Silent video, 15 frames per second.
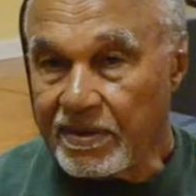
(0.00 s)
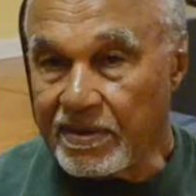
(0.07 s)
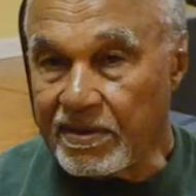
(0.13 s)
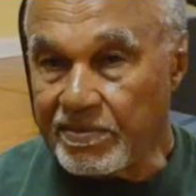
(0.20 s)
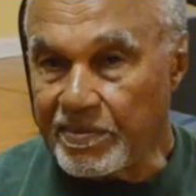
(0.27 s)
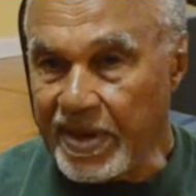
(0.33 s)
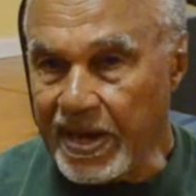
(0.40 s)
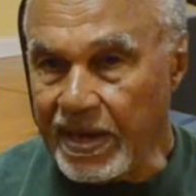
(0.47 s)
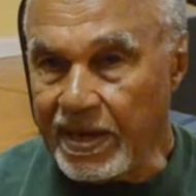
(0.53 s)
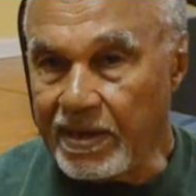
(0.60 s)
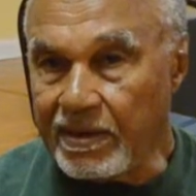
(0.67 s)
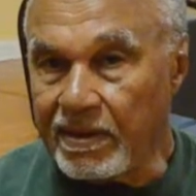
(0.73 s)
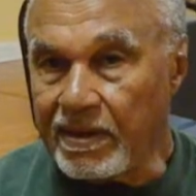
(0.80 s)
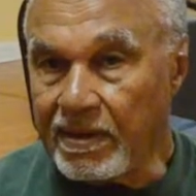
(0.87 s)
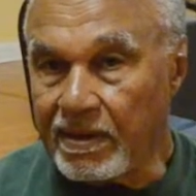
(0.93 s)
The
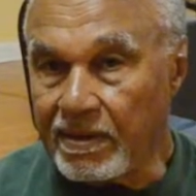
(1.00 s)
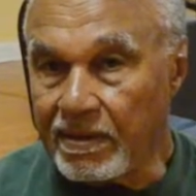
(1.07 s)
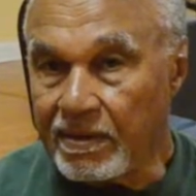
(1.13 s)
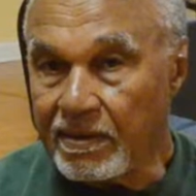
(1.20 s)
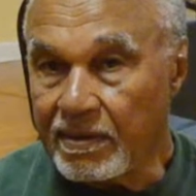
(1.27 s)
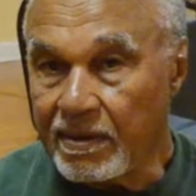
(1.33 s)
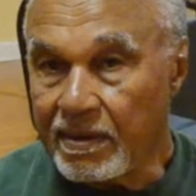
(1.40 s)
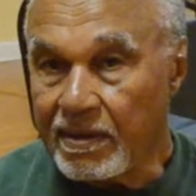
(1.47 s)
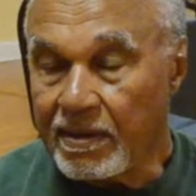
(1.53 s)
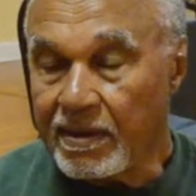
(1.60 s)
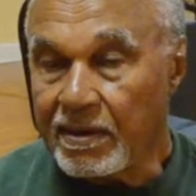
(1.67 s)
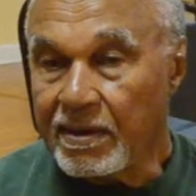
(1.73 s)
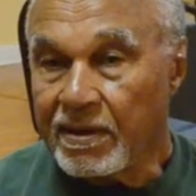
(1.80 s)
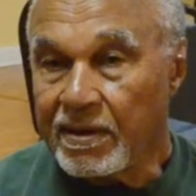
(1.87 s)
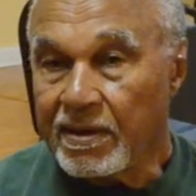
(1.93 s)
main
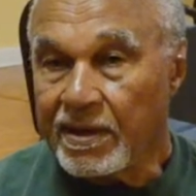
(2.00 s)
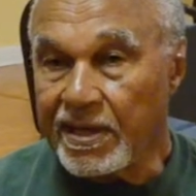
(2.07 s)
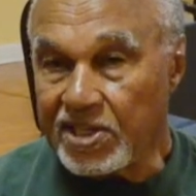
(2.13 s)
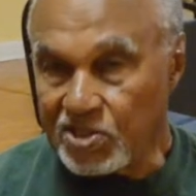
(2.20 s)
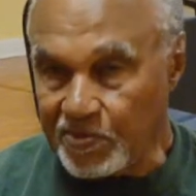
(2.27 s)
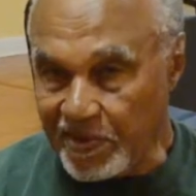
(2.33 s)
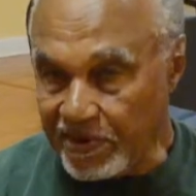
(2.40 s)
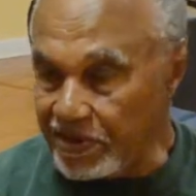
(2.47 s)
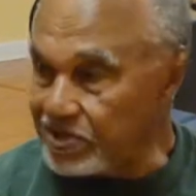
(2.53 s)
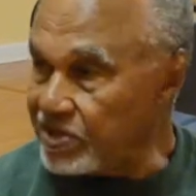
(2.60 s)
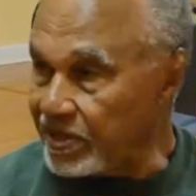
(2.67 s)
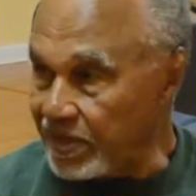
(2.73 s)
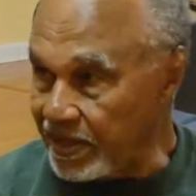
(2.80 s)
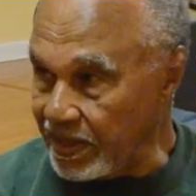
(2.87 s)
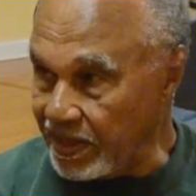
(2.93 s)
experience
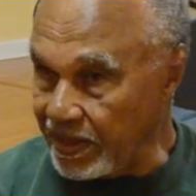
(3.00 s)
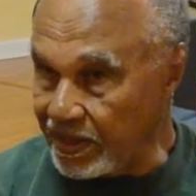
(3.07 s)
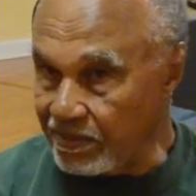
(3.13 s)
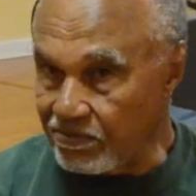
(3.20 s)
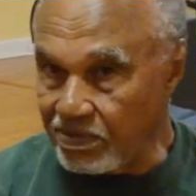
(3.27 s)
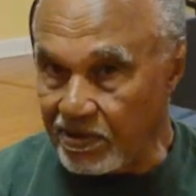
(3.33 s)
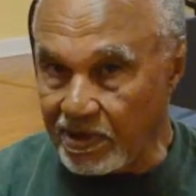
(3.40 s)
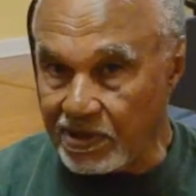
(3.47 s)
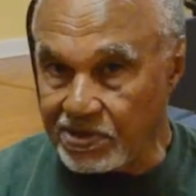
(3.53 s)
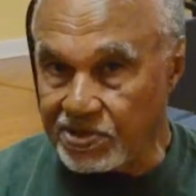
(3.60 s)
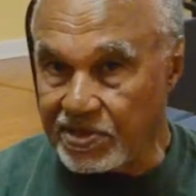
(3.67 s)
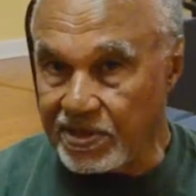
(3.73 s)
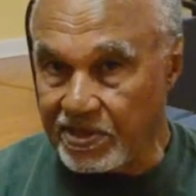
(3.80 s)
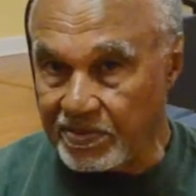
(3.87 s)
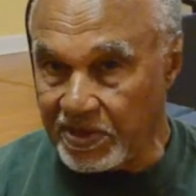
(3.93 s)
that I had was
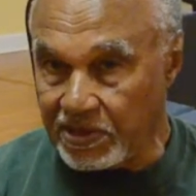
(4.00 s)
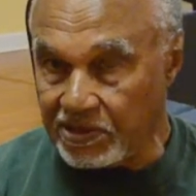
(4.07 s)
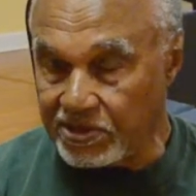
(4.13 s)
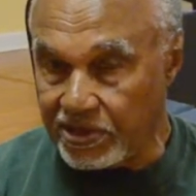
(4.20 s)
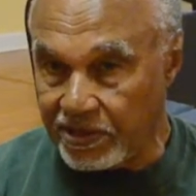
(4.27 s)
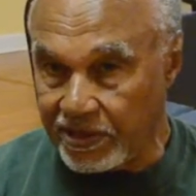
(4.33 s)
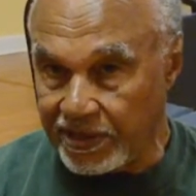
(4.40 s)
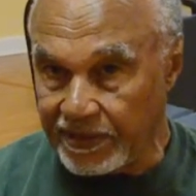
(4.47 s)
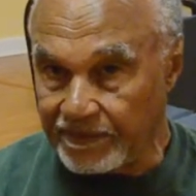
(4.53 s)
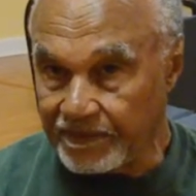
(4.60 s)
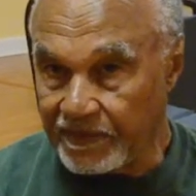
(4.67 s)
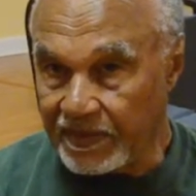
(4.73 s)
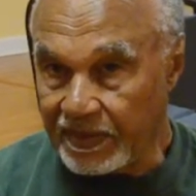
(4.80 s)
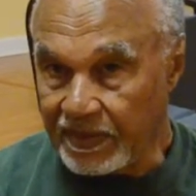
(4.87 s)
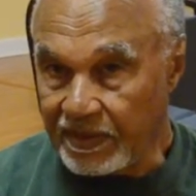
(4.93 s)
in the military,
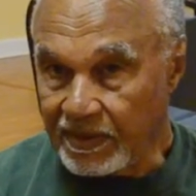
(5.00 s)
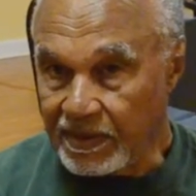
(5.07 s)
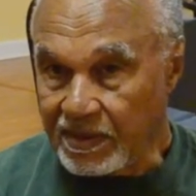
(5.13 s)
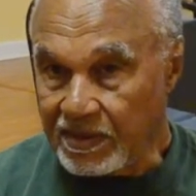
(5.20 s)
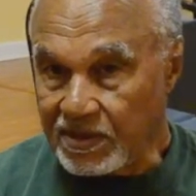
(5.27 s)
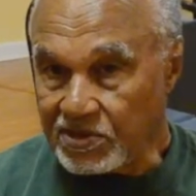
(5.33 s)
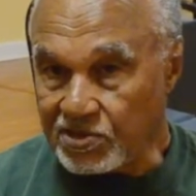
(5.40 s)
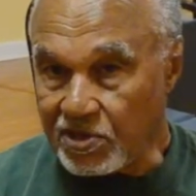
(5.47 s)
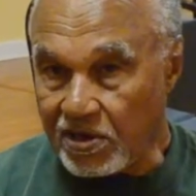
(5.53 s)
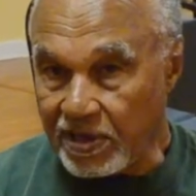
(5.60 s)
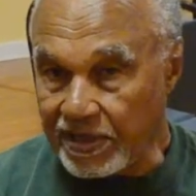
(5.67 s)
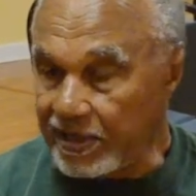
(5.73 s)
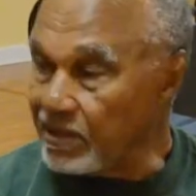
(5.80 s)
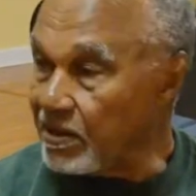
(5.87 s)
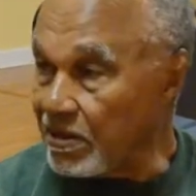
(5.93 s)

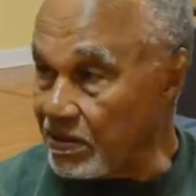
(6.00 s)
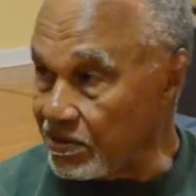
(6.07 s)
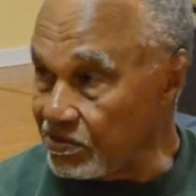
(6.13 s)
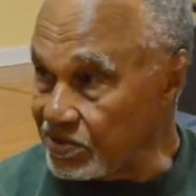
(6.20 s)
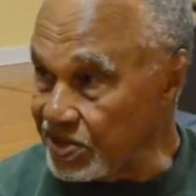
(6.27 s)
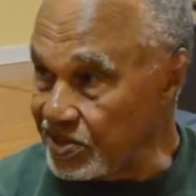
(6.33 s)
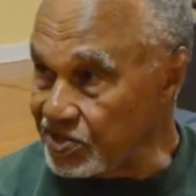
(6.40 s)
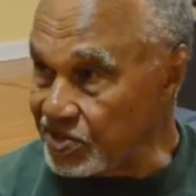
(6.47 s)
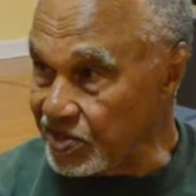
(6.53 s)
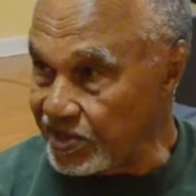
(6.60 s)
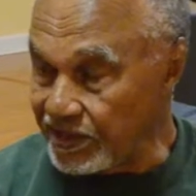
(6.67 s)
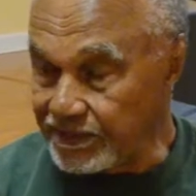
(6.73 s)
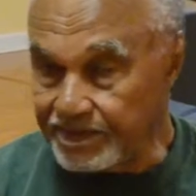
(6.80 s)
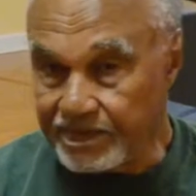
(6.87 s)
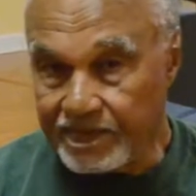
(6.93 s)
starting in
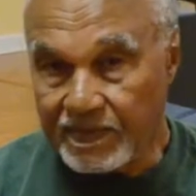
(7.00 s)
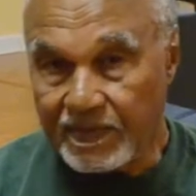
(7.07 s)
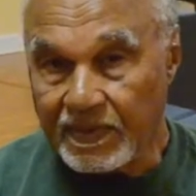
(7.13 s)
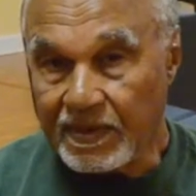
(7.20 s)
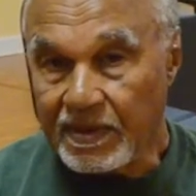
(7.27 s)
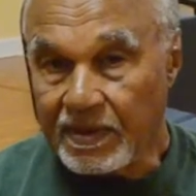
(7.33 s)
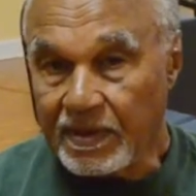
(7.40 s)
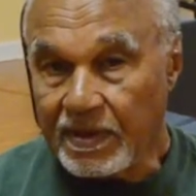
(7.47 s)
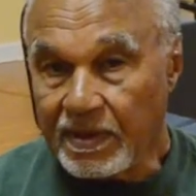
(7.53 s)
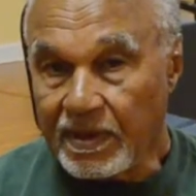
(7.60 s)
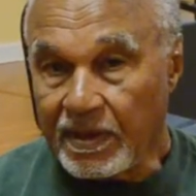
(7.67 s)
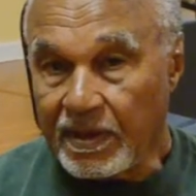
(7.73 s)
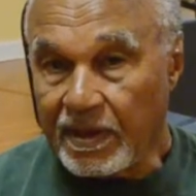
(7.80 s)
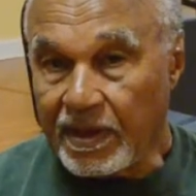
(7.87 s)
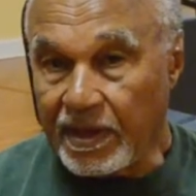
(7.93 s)
ROTC.
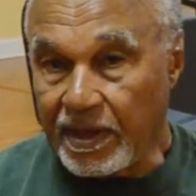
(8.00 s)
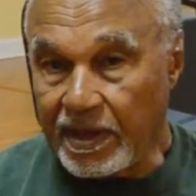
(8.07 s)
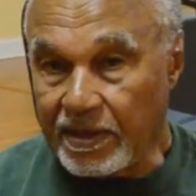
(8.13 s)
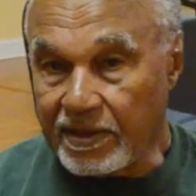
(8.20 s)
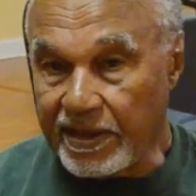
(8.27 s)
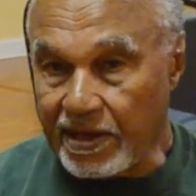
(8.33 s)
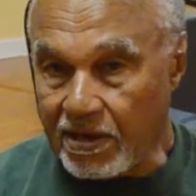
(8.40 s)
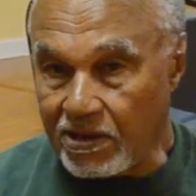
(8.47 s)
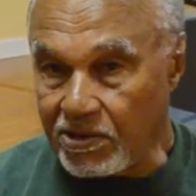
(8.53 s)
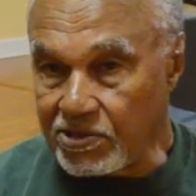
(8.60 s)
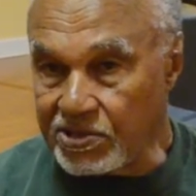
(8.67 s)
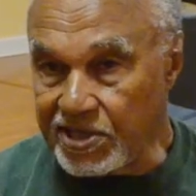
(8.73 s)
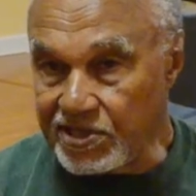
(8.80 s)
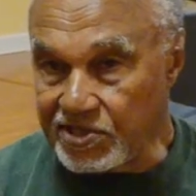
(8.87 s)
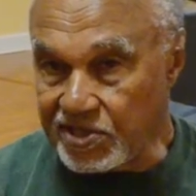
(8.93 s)
And the
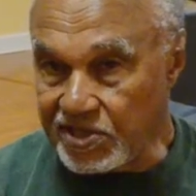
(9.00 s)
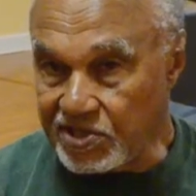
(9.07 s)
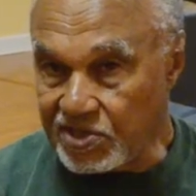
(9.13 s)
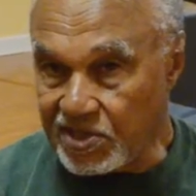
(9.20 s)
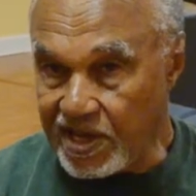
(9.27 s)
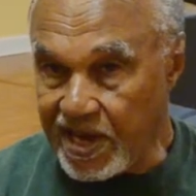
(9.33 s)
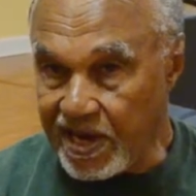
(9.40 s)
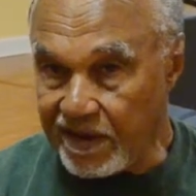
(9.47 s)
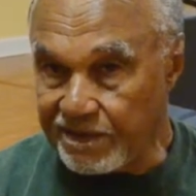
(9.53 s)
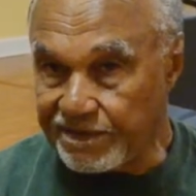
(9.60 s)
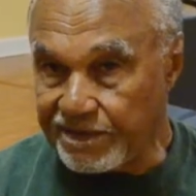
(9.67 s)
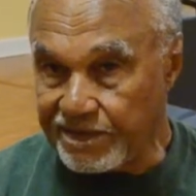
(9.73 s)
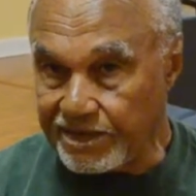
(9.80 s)
ROTC staff